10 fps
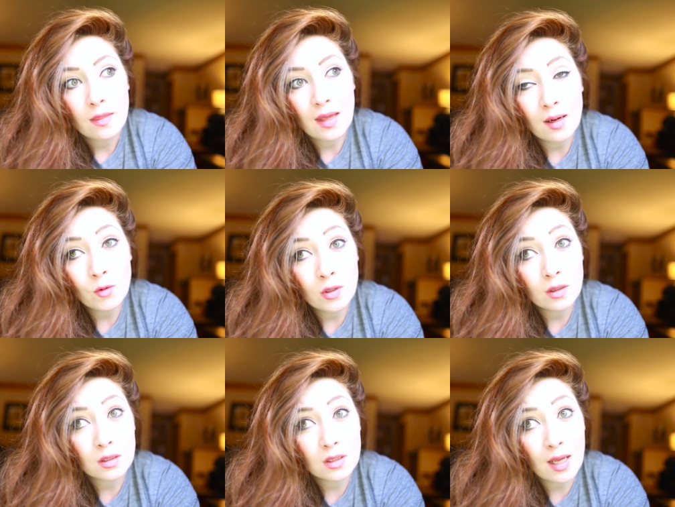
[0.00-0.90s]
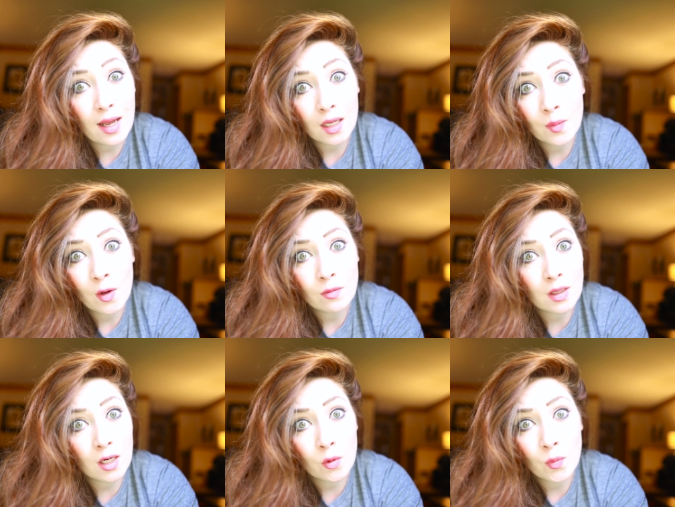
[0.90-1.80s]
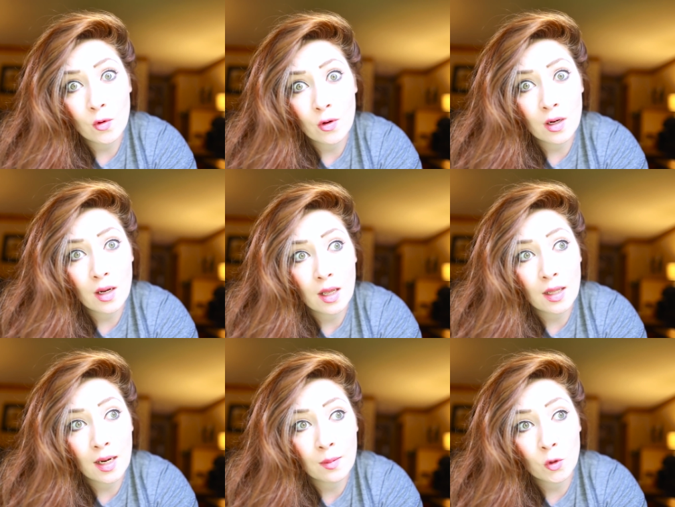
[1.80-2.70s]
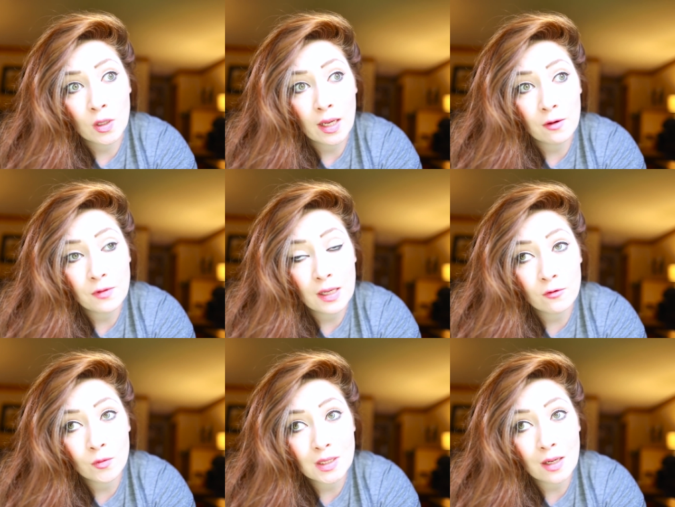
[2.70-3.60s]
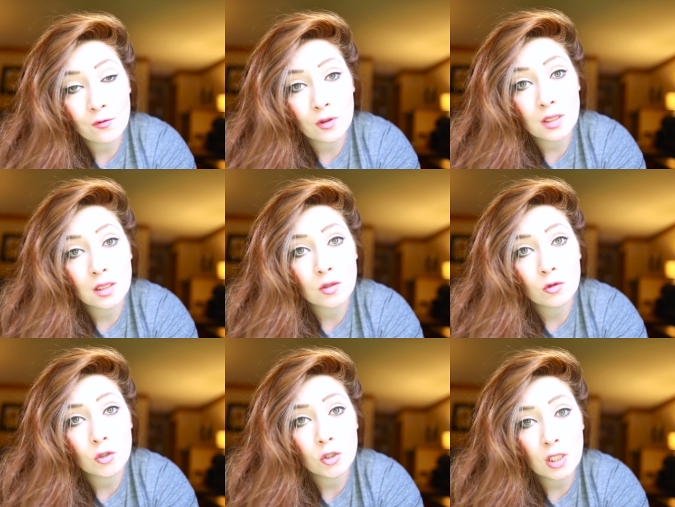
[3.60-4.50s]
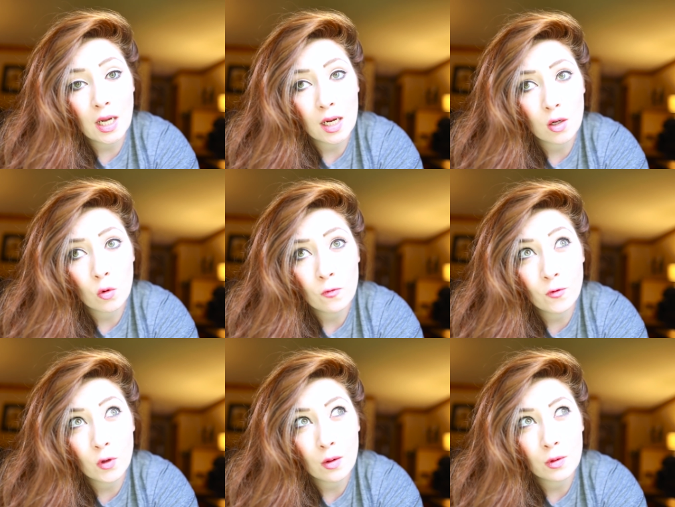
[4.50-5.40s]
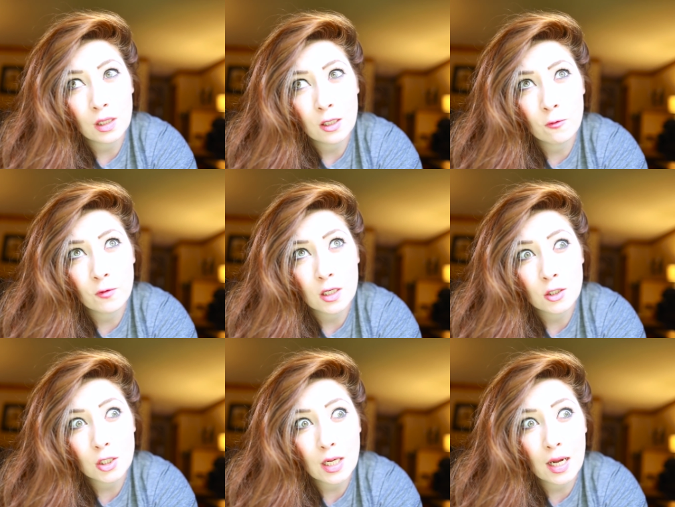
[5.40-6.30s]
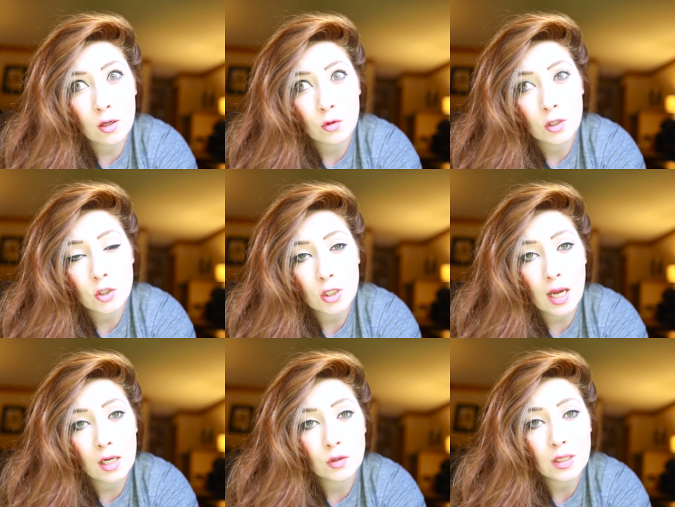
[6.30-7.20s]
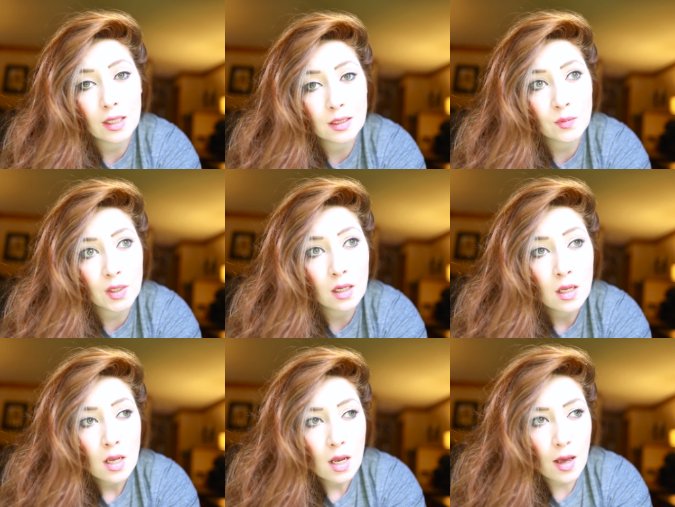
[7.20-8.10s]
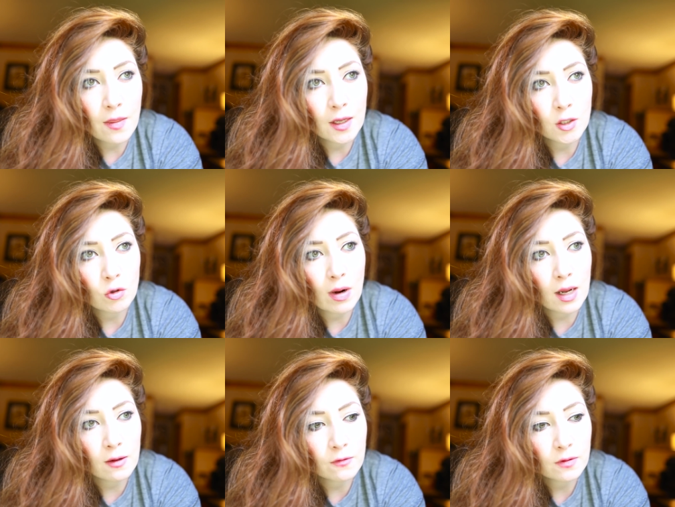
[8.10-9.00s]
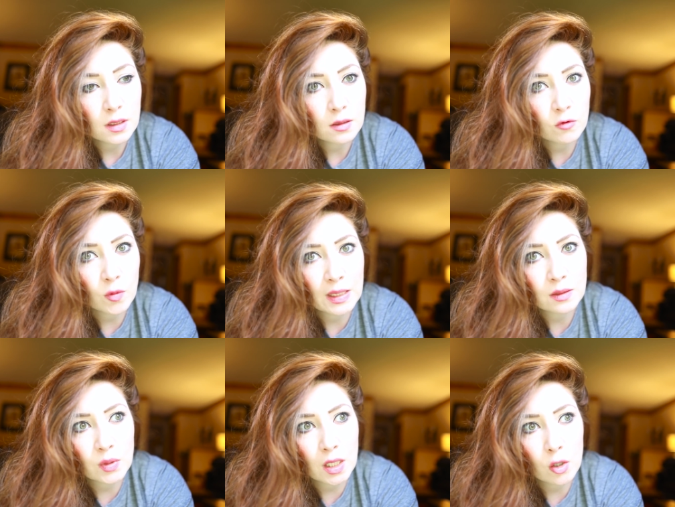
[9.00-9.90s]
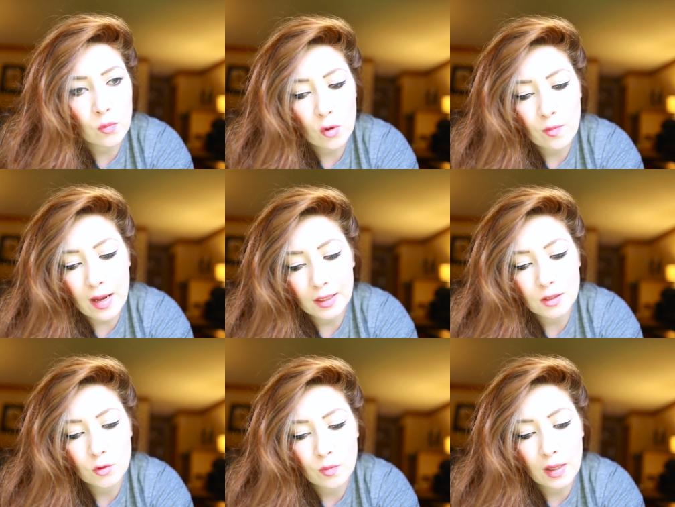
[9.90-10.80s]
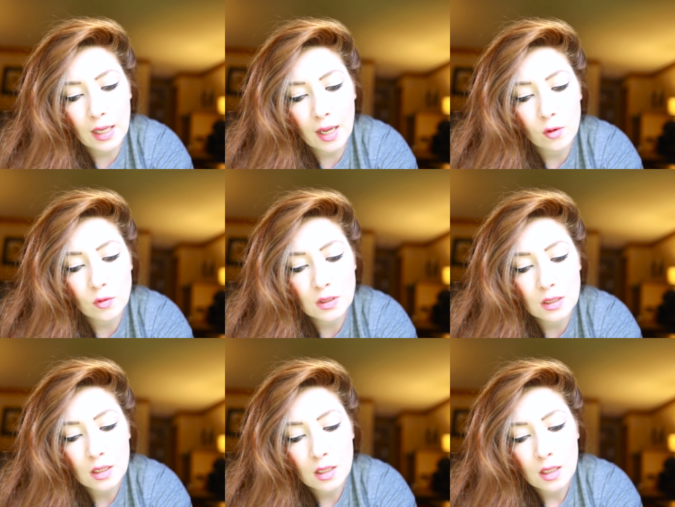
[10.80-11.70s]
Then I'm going to hang about in the airport, and then I'm going to get a flight from San Francisco to Chicago, 4-hour layover in Chicago, then Chicago to Edinburgh, and then drive from Edinburgh Airport back to my house.